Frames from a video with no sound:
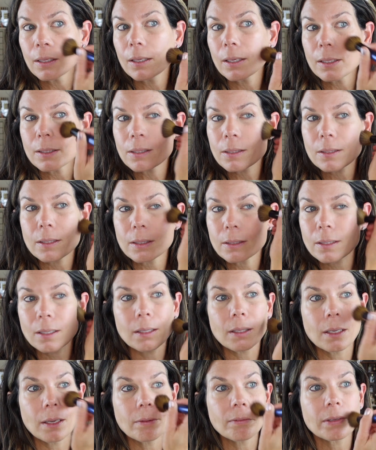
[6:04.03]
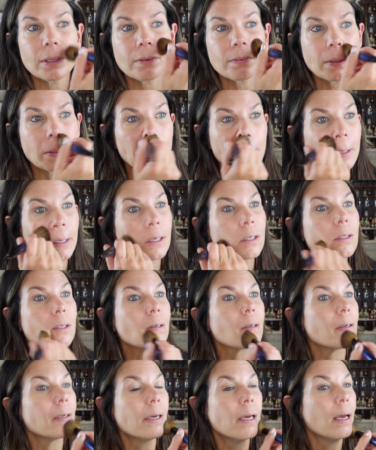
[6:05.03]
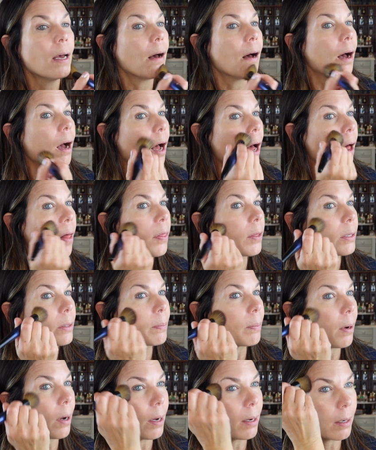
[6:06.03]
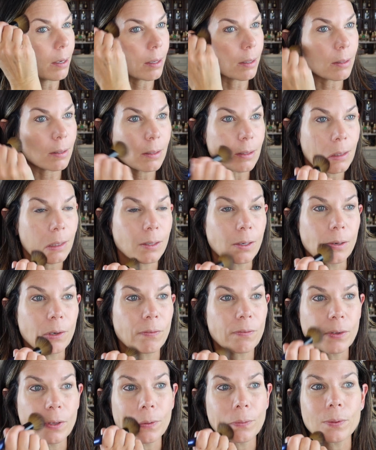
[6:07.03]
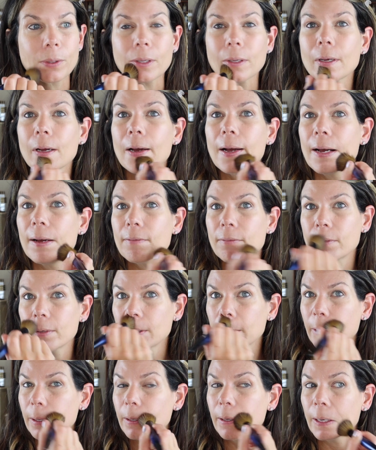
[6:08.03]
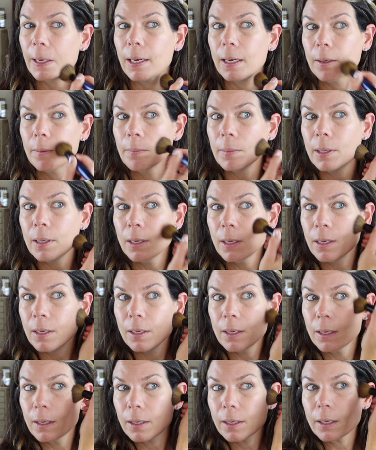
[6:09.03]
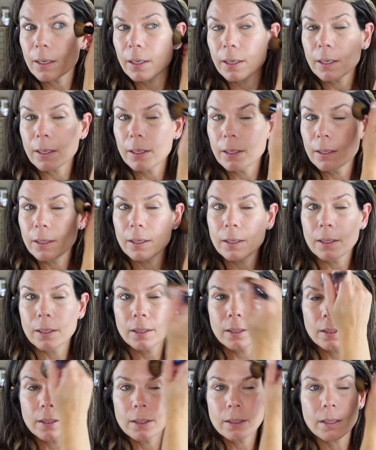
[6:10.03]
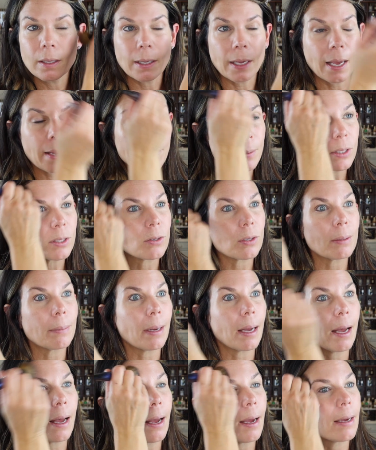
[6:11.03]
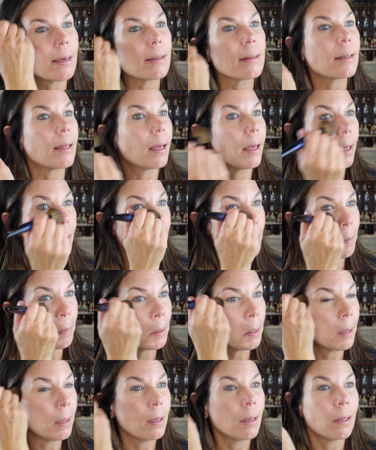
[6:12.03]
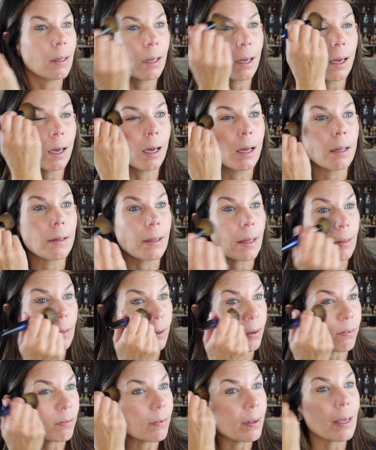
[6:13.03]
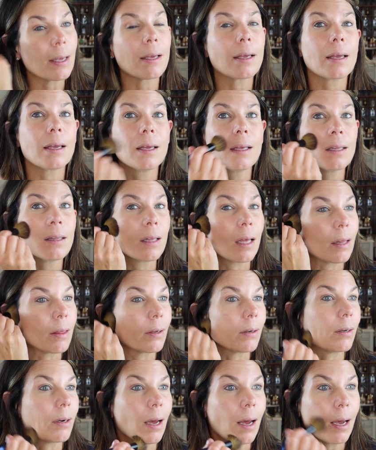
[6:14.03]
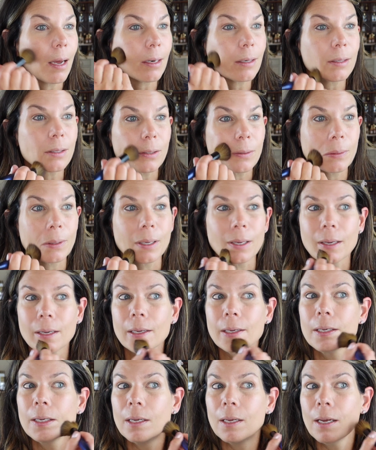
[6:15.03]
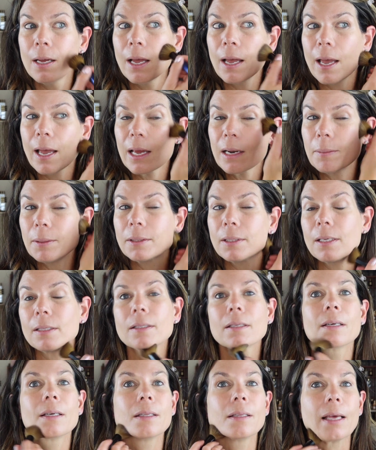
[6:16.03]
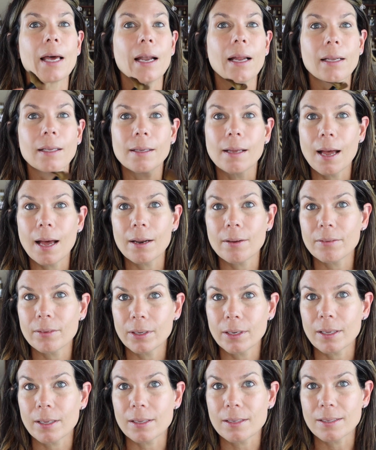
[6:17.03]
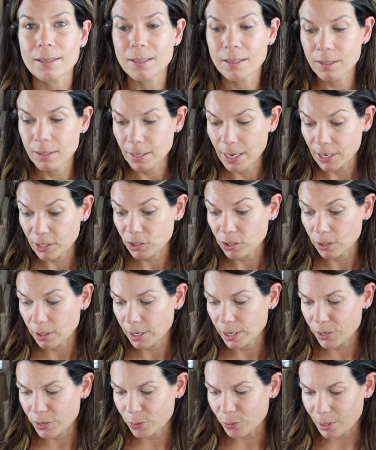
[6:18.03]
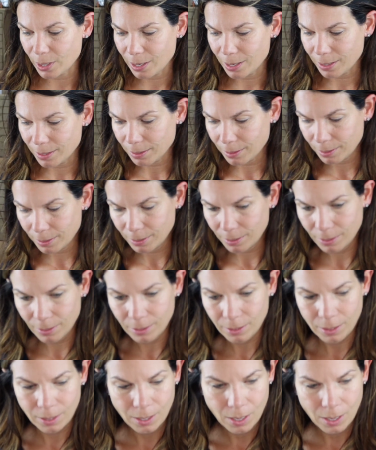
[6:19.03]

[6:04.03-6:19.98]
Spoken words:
This is a lovely foundation. All these products, you know, feel real confident in the chemistry behind them, that they're vegan, that they're not doing animal testing, and that a lot of it is natural ingredients.